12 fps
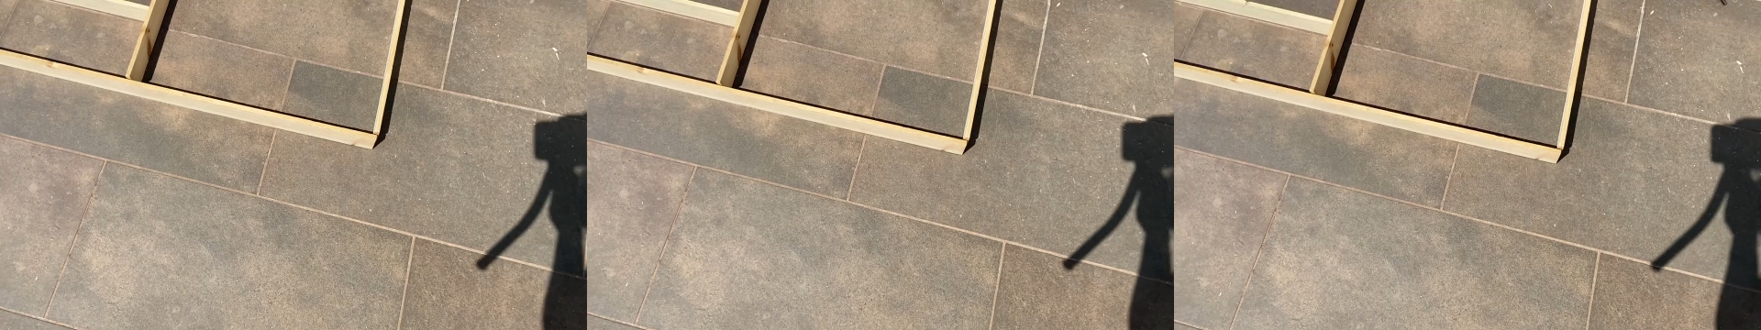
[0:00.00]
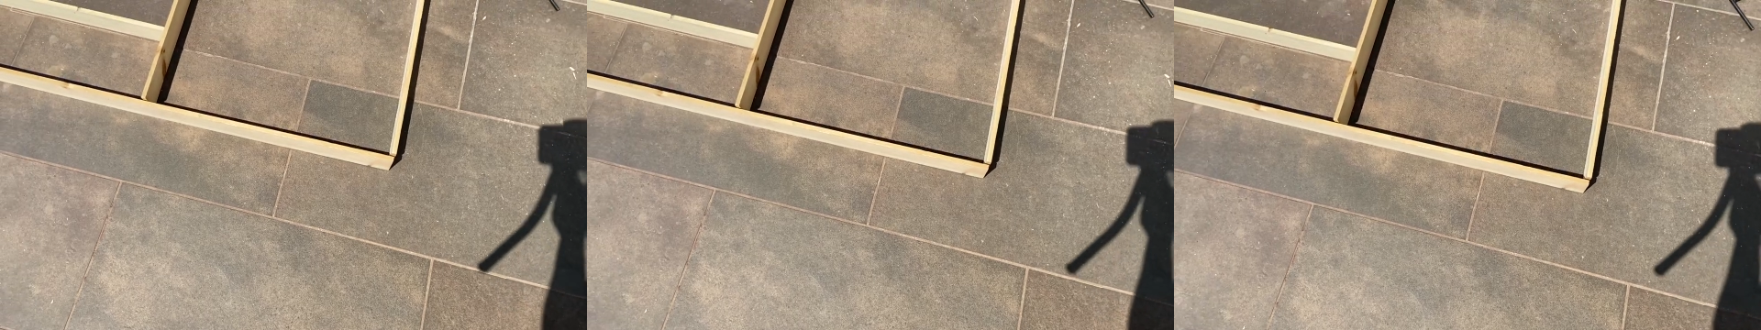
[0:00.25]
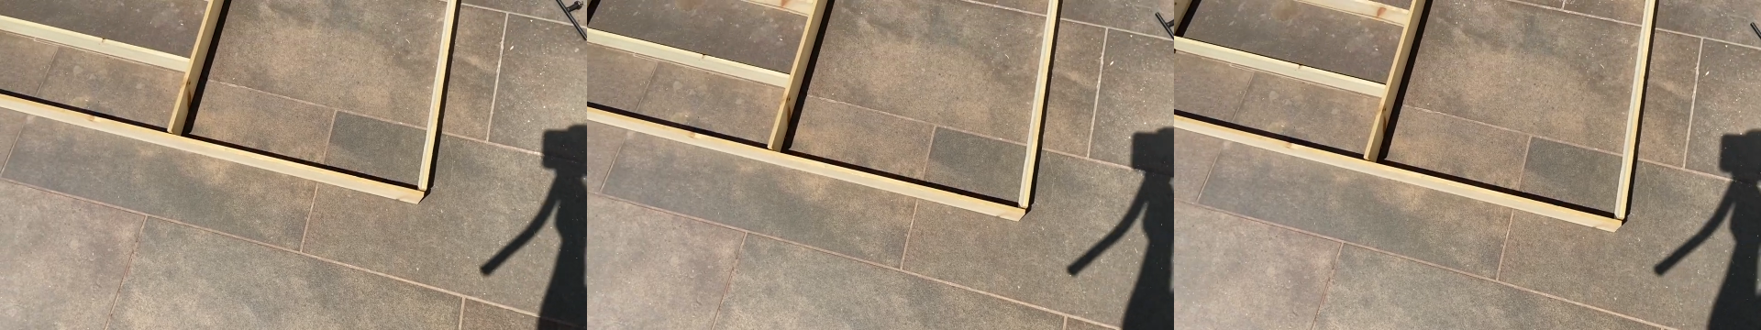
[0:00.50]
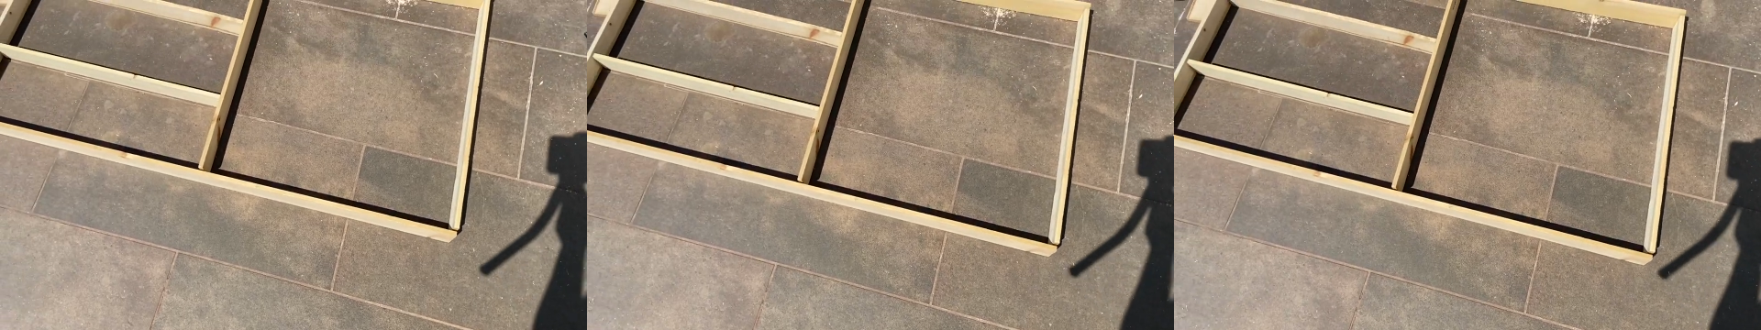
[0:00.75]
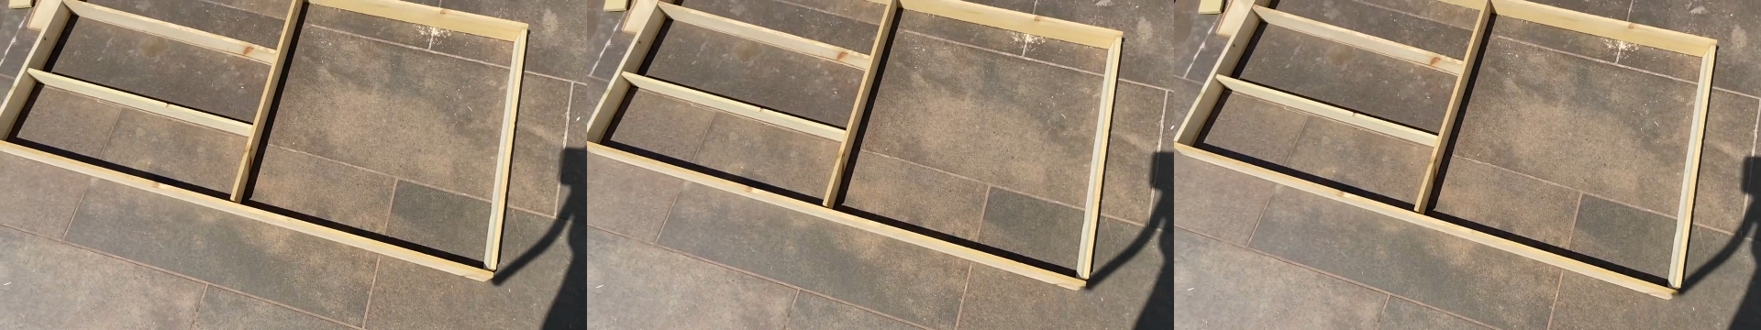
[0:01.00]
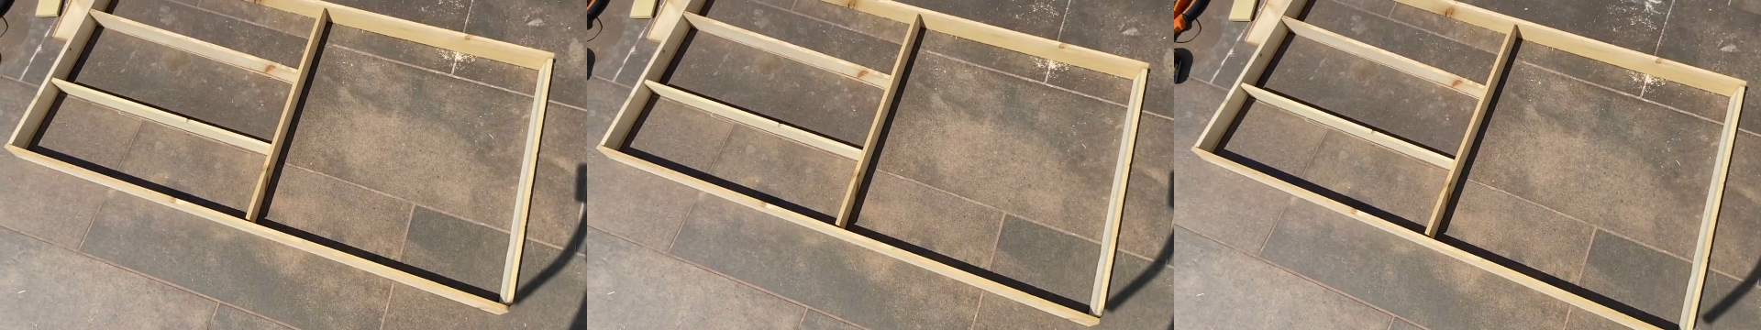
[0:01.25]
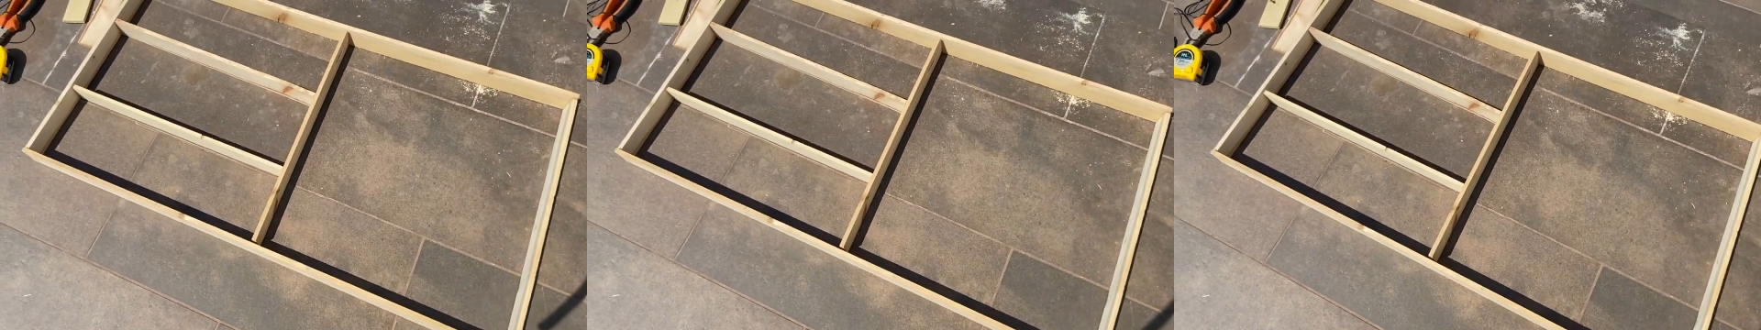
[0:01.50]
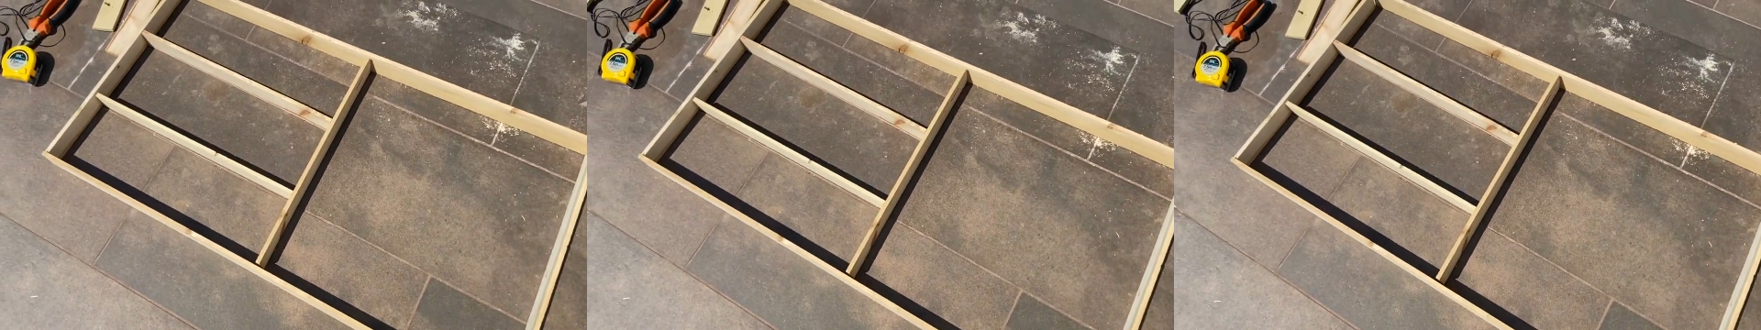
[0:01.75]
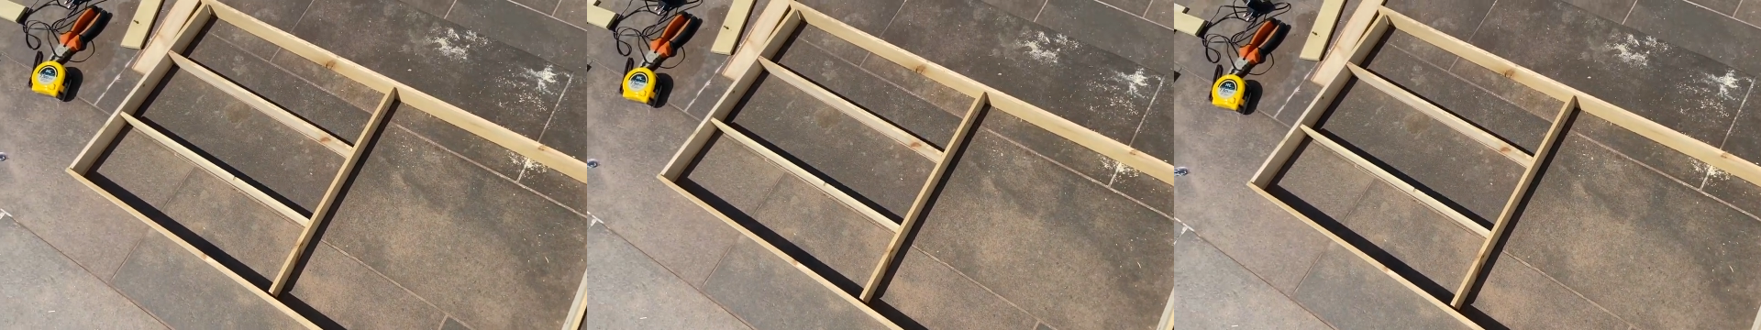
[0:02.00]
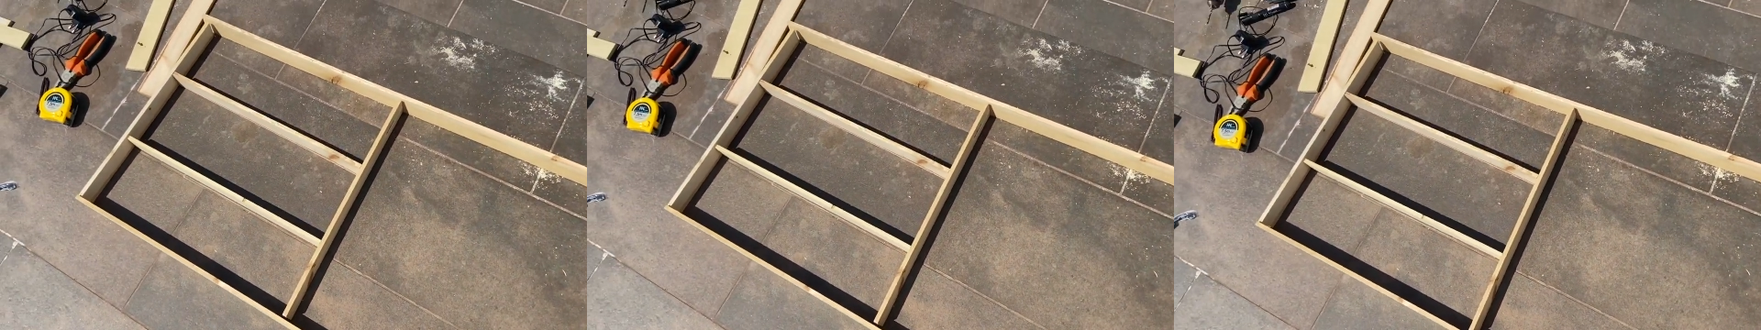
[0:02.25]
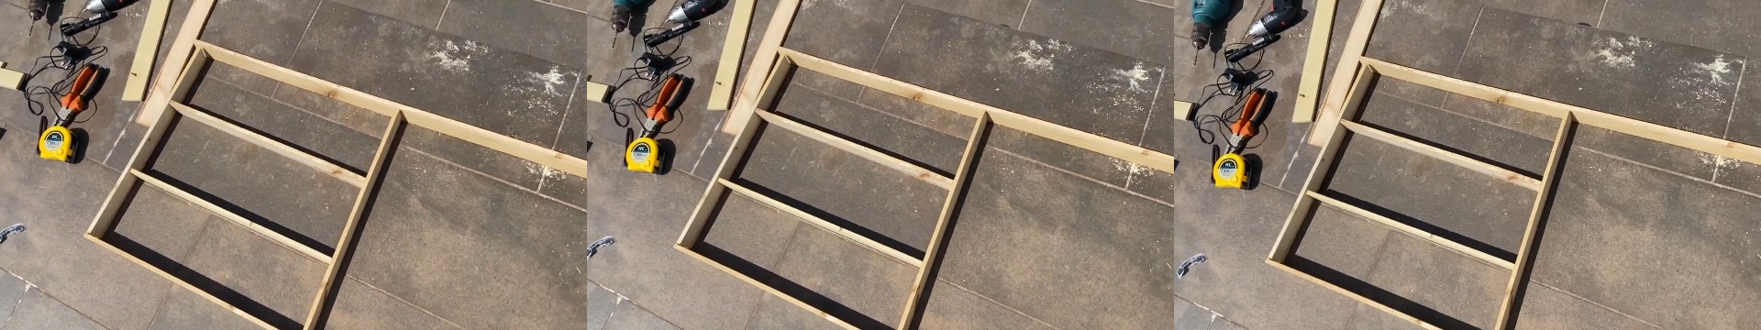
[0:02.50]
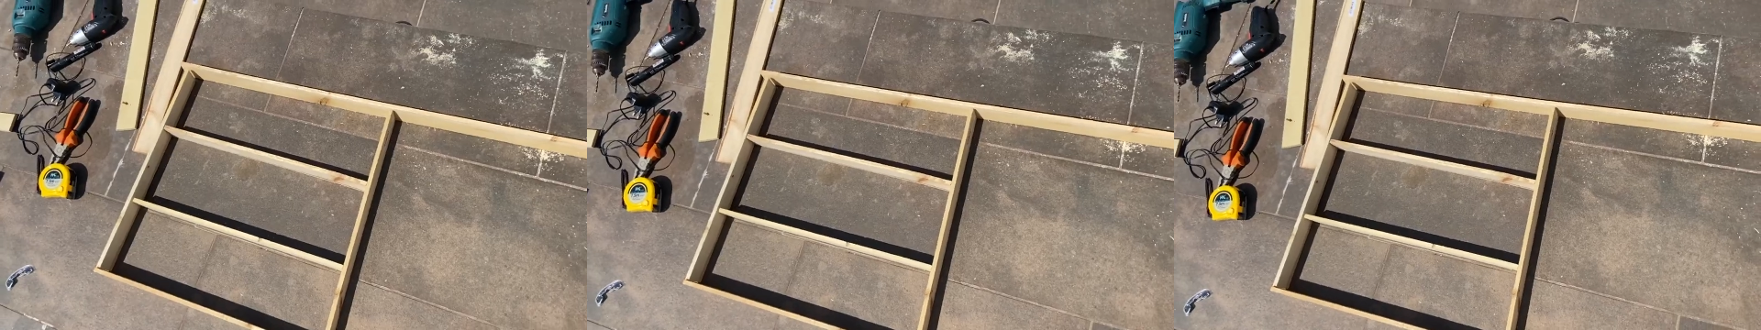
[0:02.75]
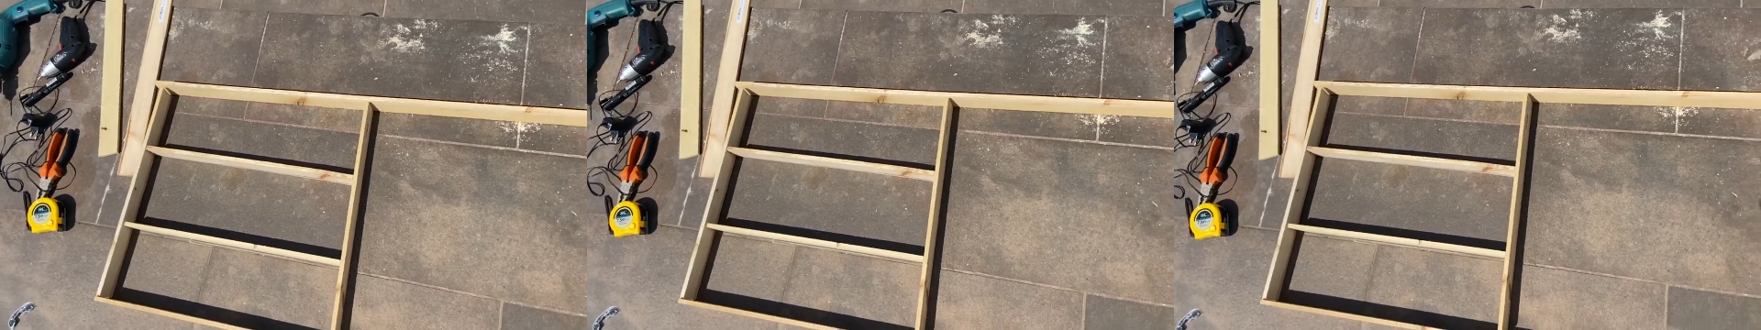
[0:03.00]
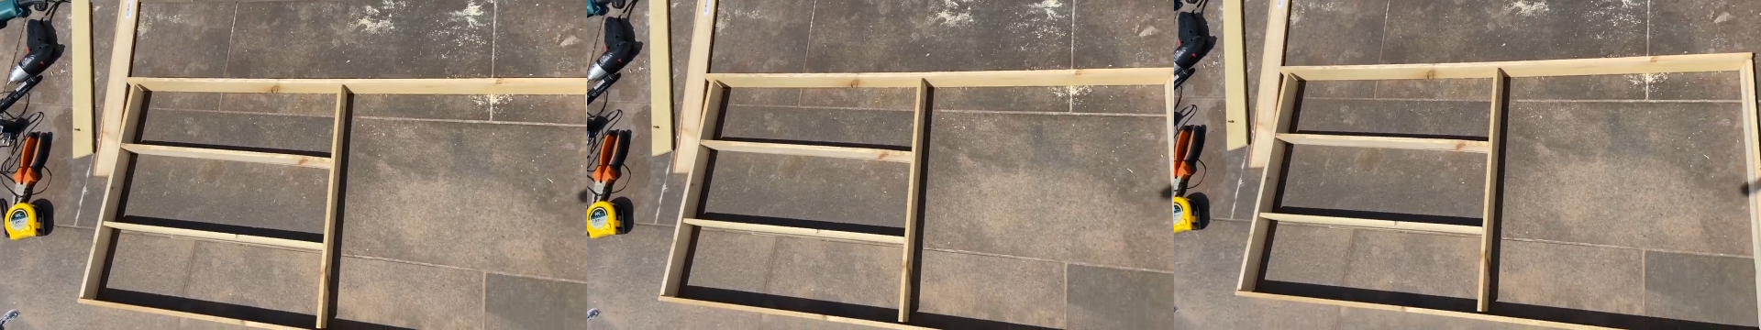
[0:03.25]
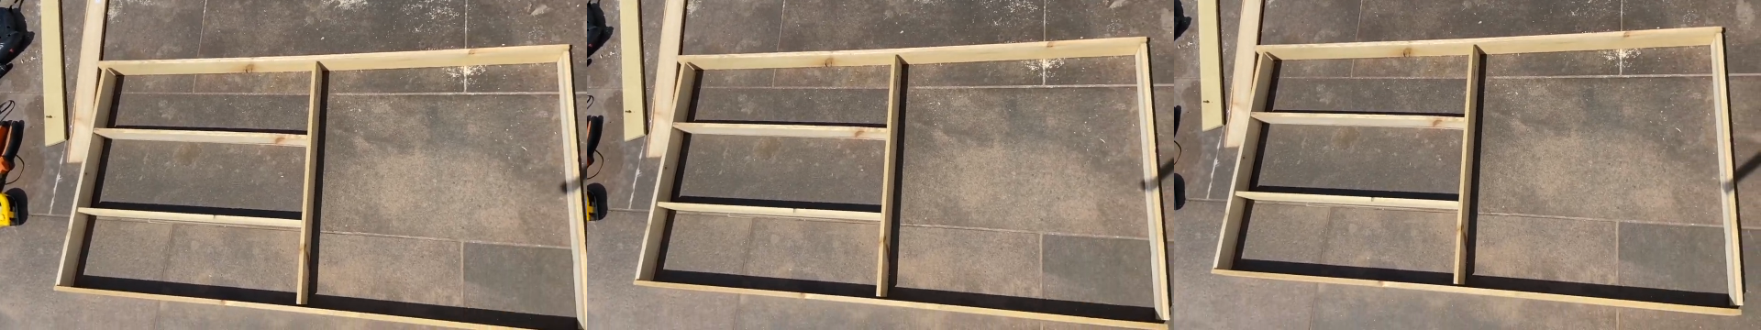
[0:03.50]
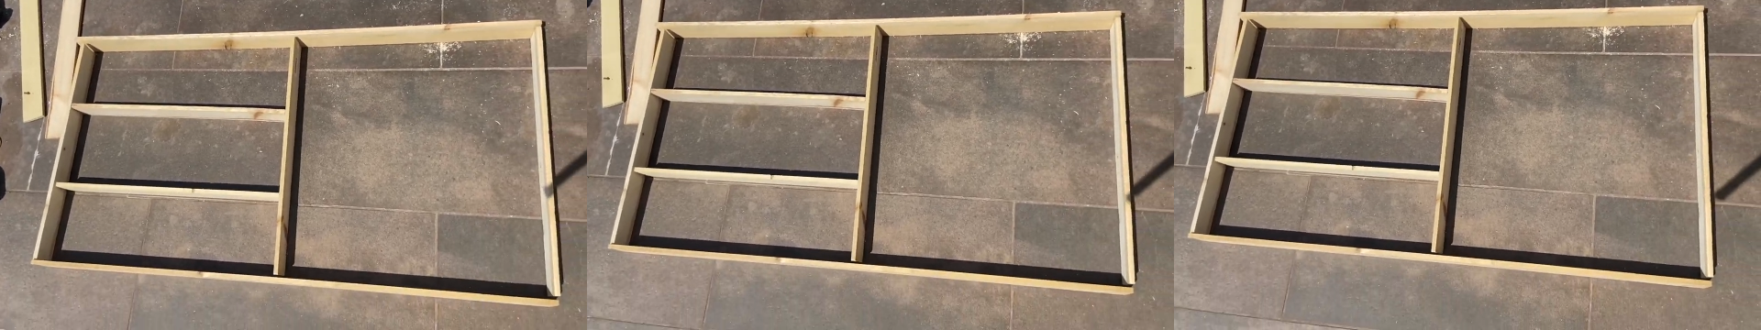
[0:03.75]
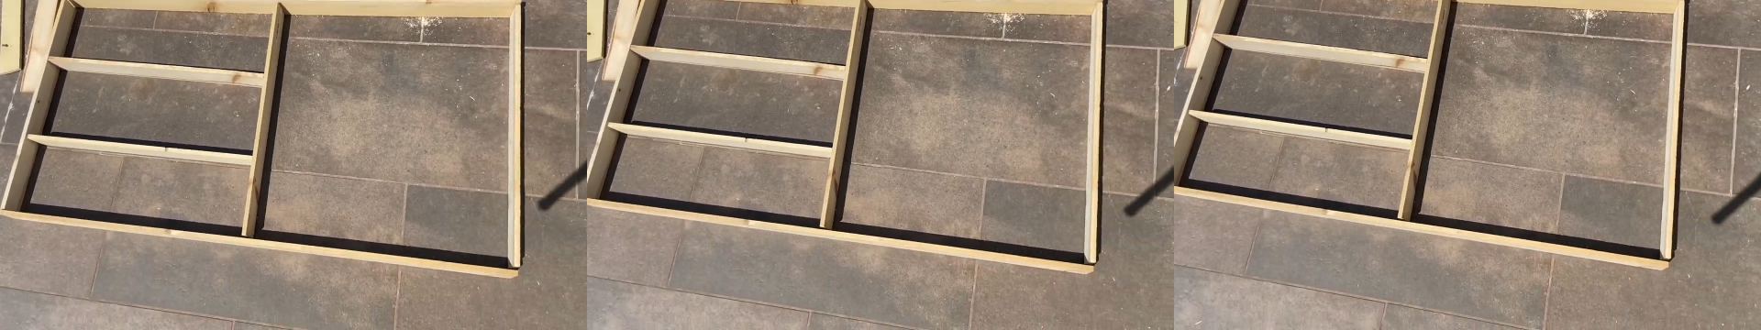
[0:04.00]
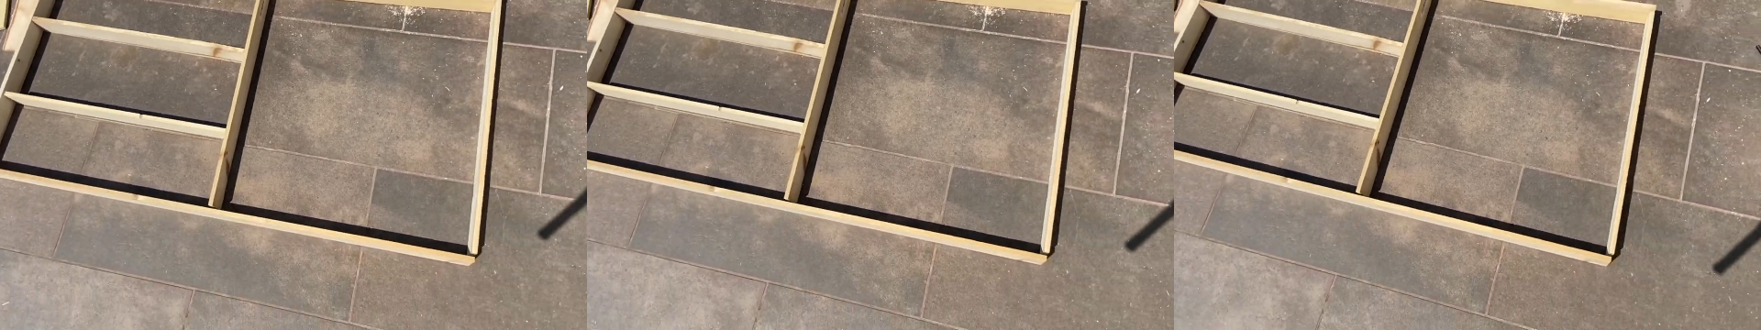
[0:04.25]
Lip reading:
Nobody's mouth can be seen.